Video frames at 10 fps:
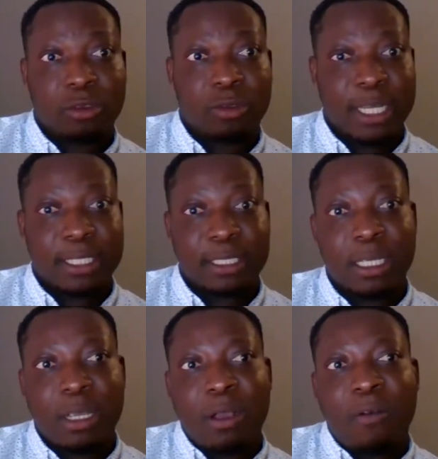
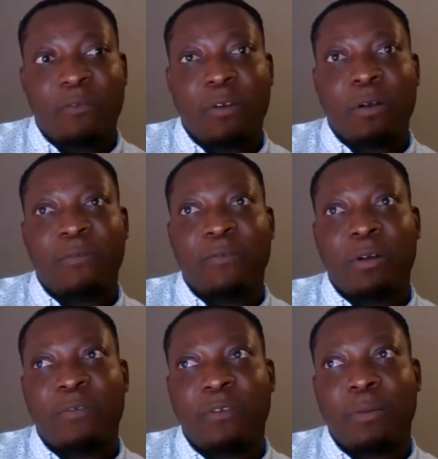students. For
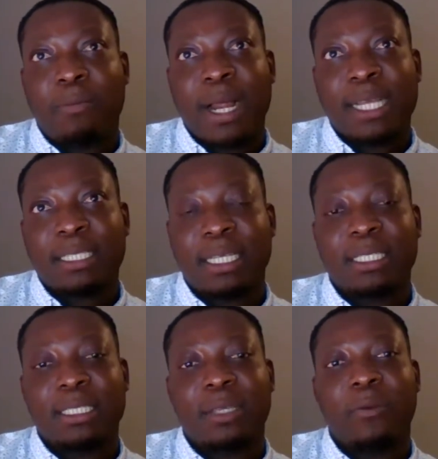
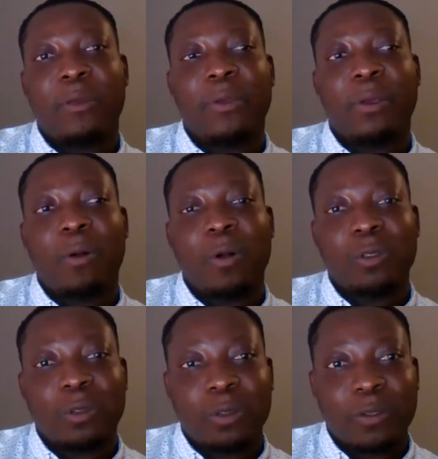master's degree, we
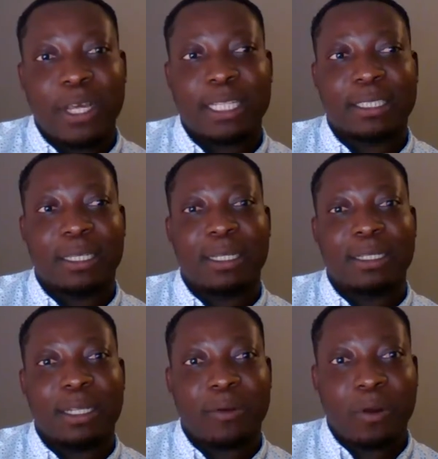all know that
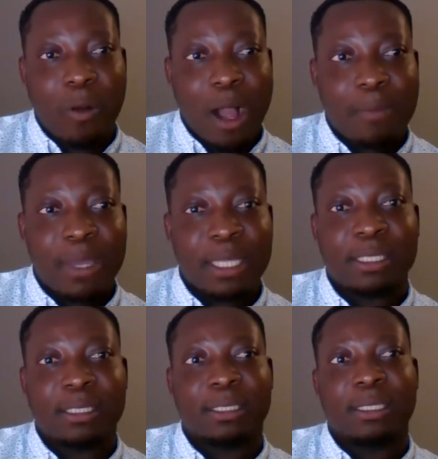the
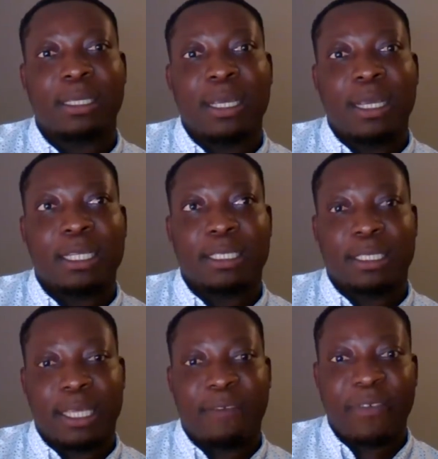requirement
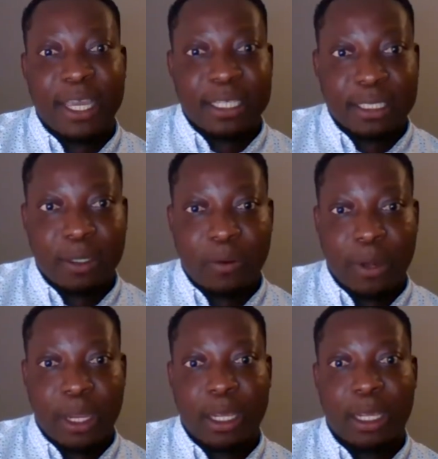is a first
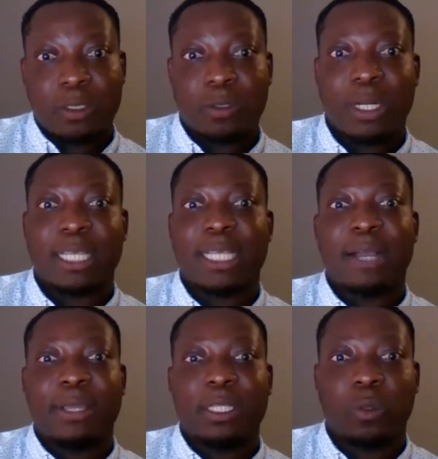degree. So that's
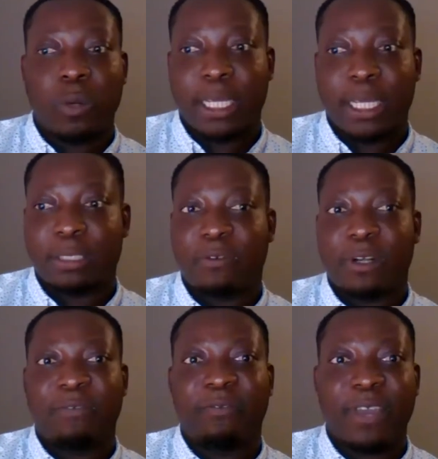how it works.
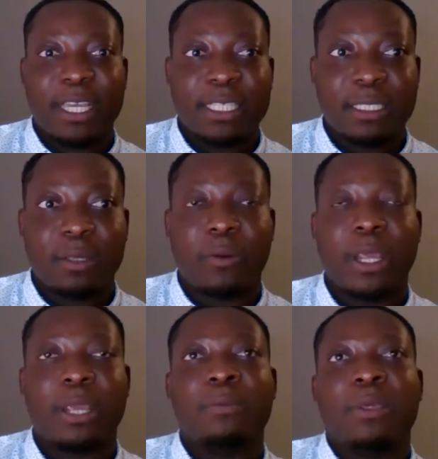For the first
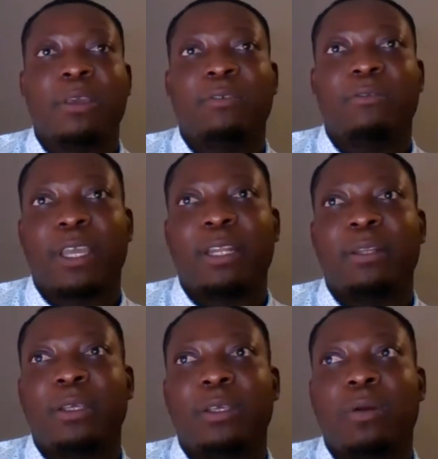degree,
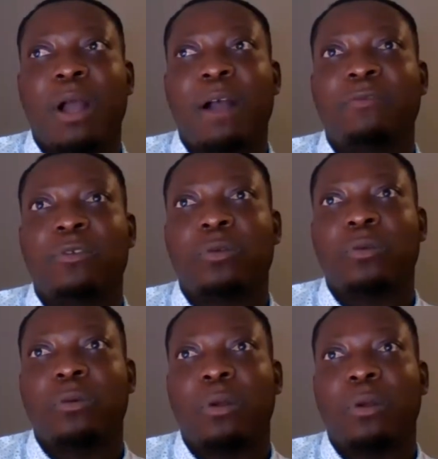then you have to